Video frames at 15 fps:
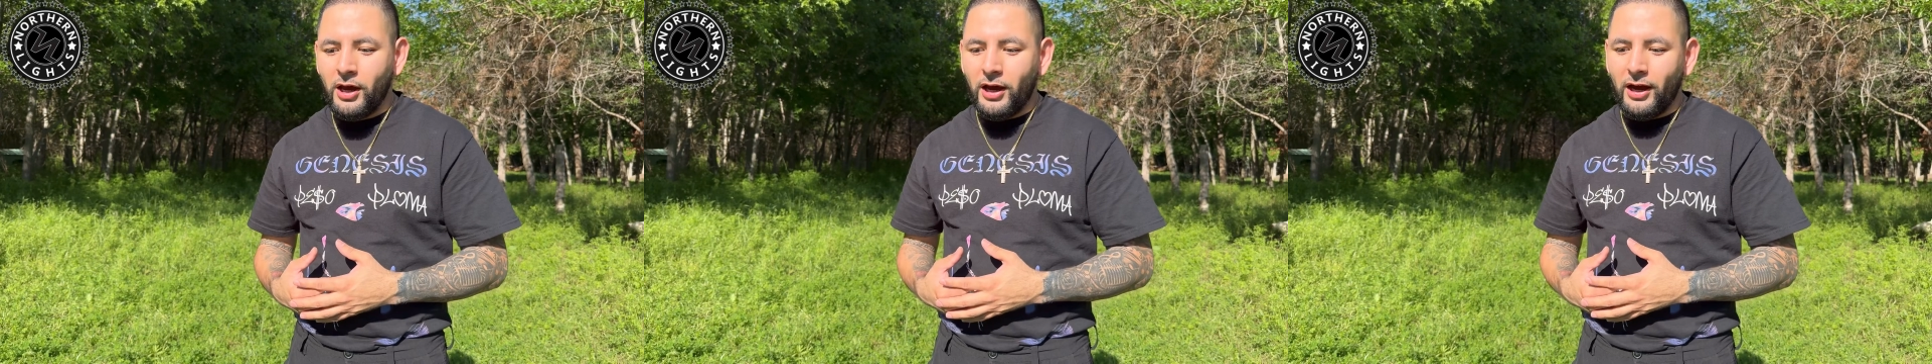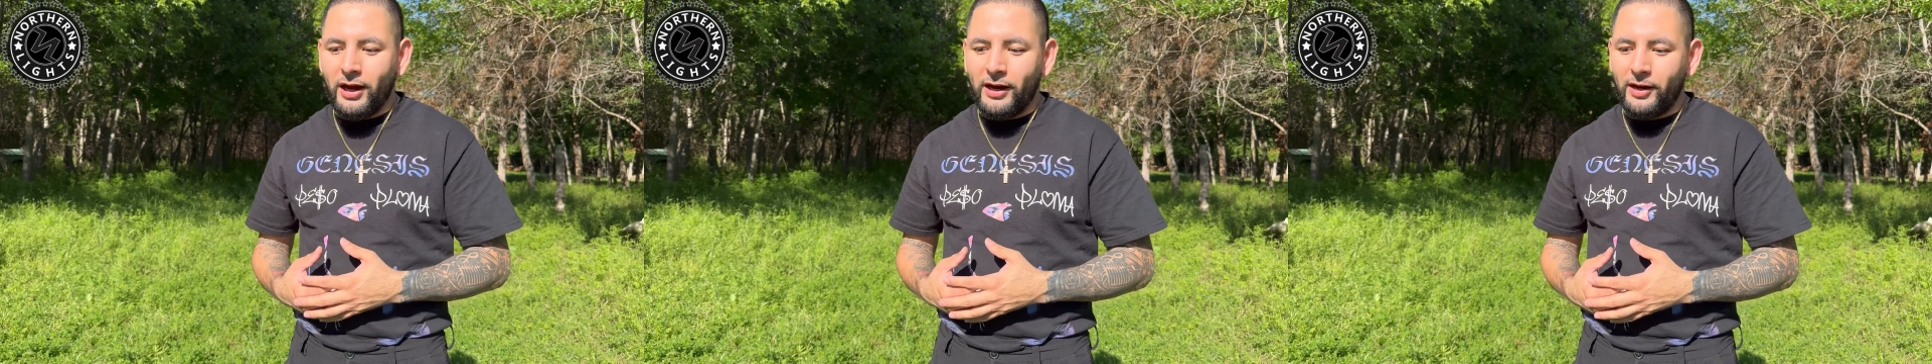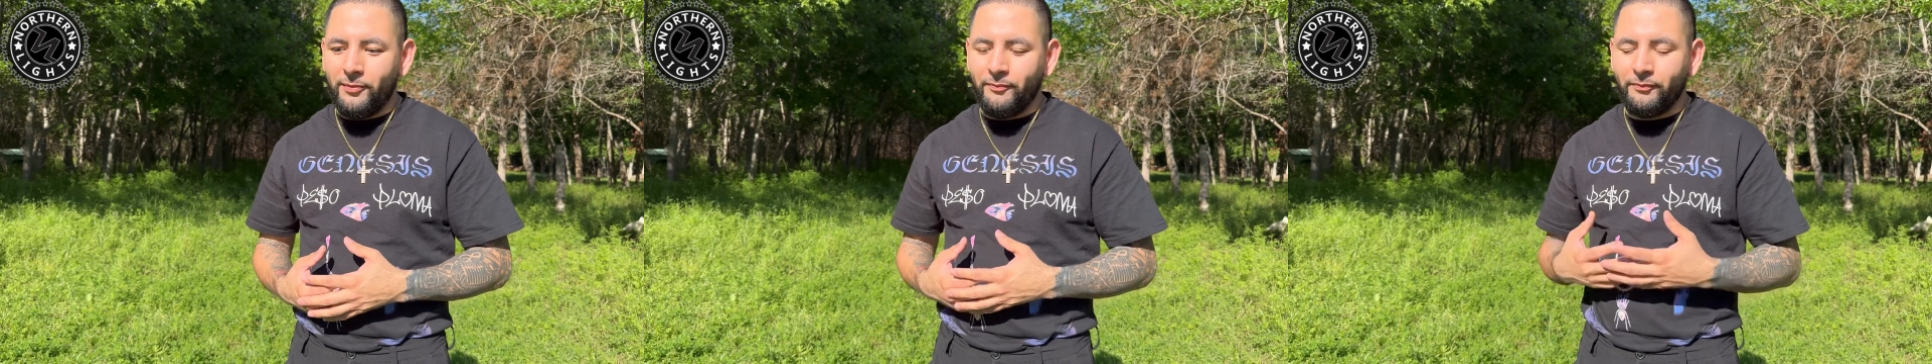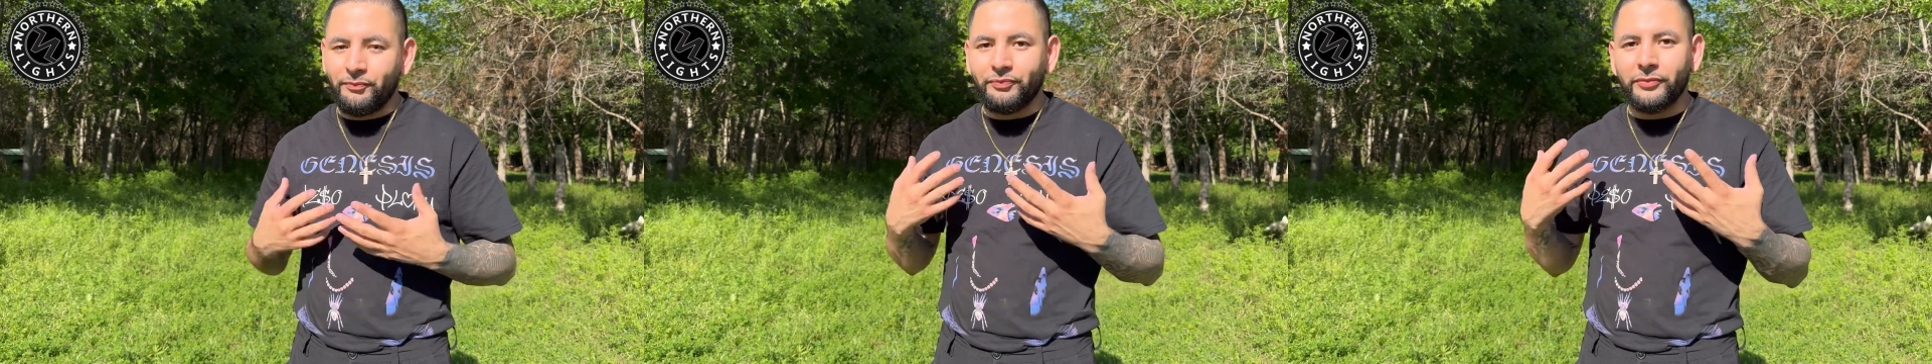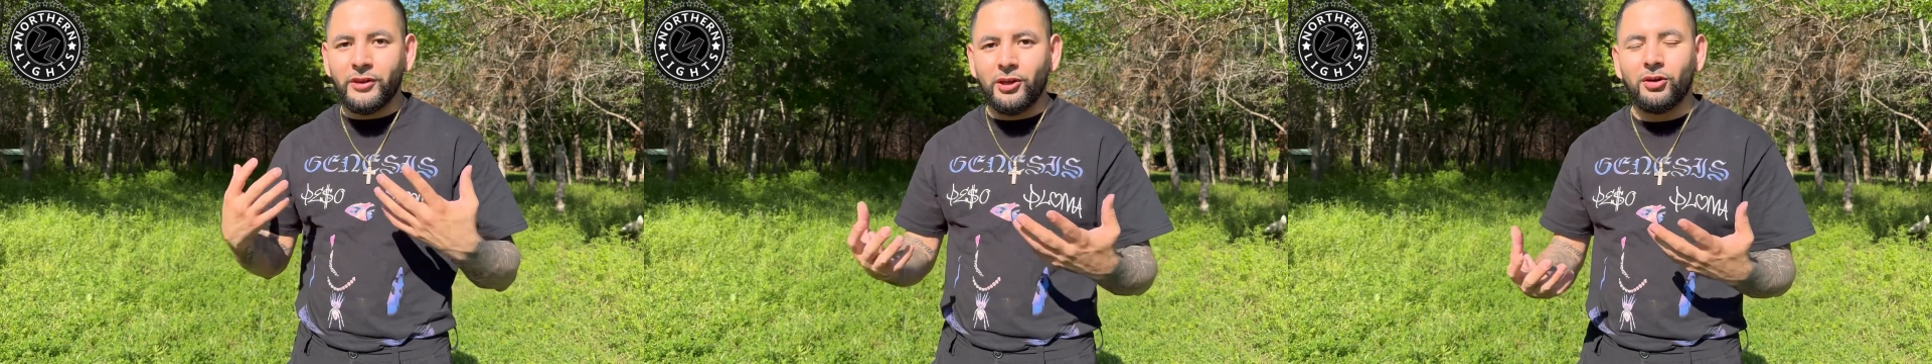
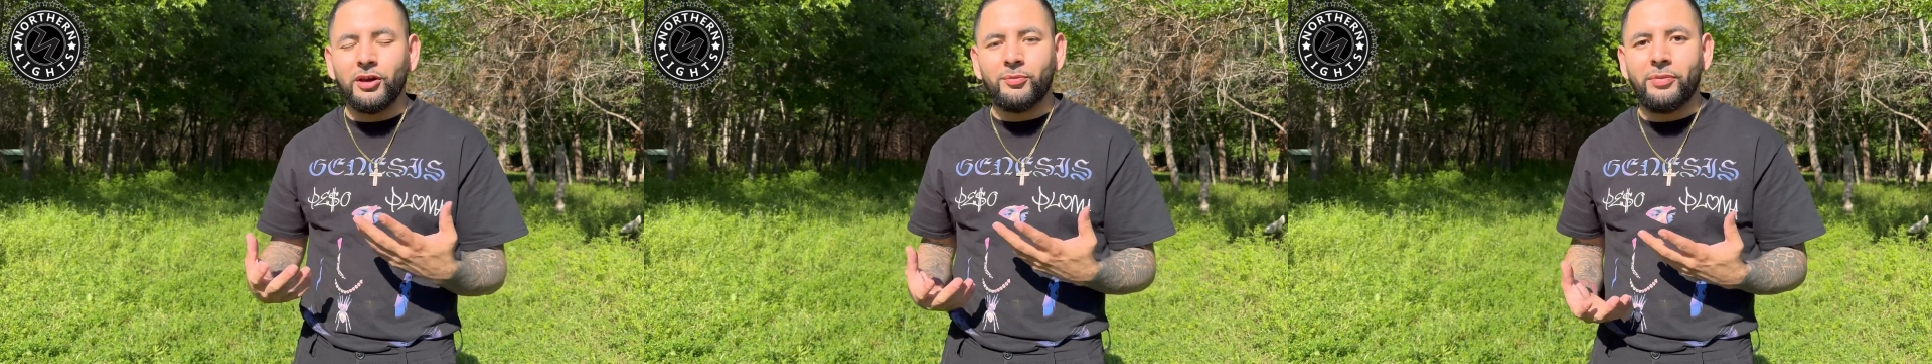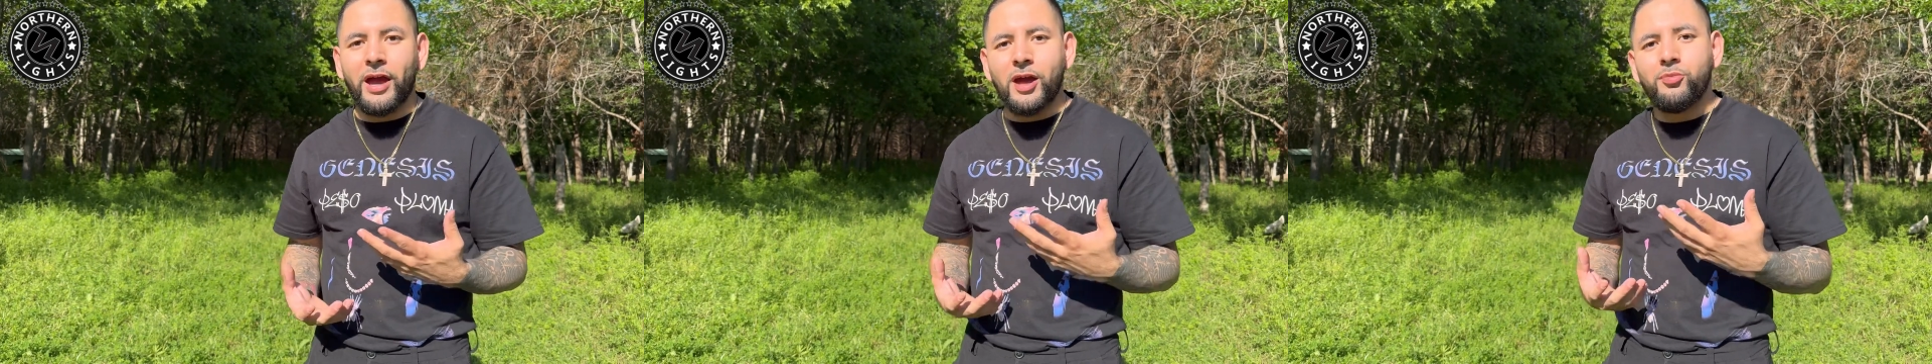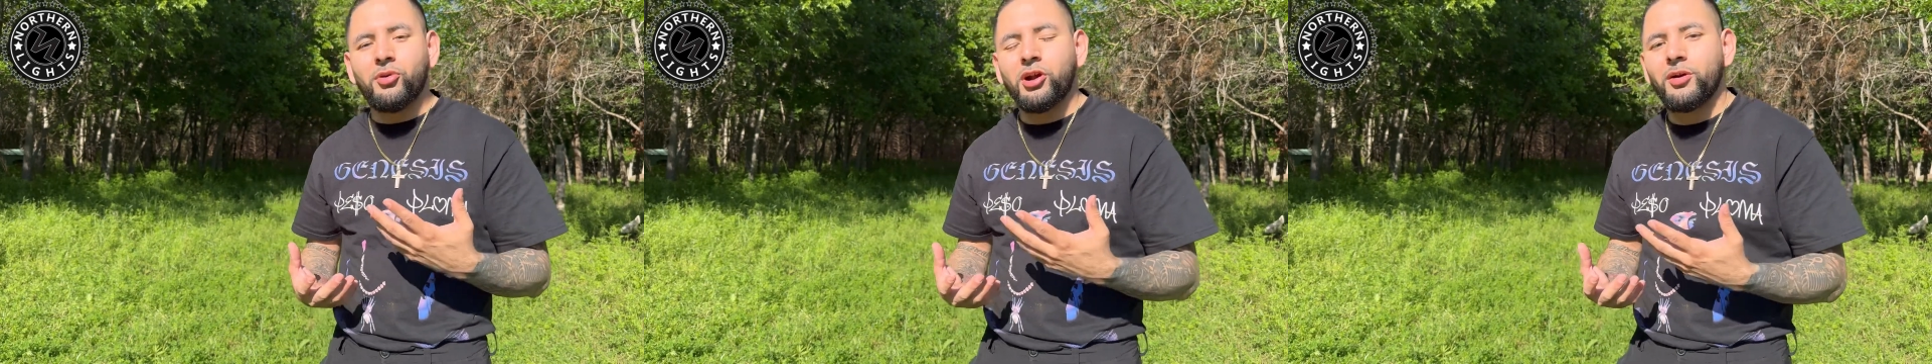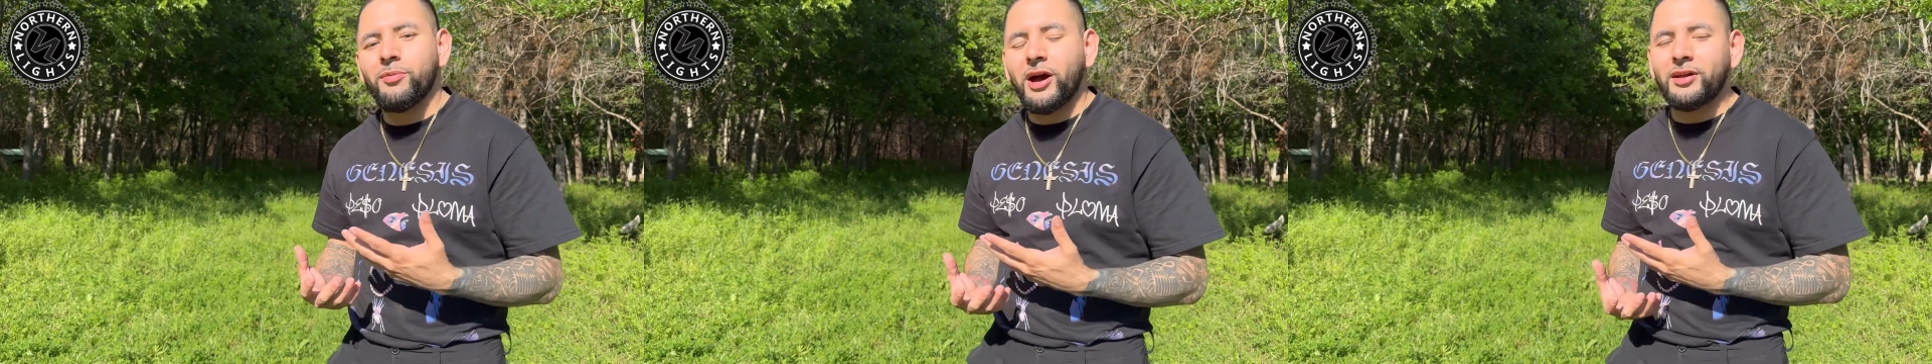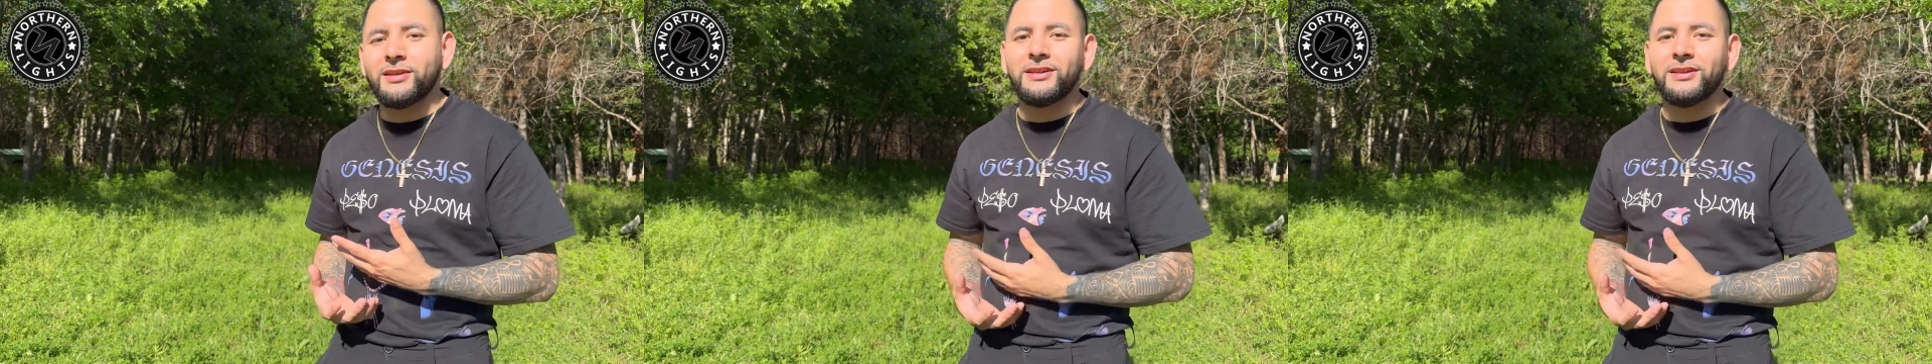The only bad part about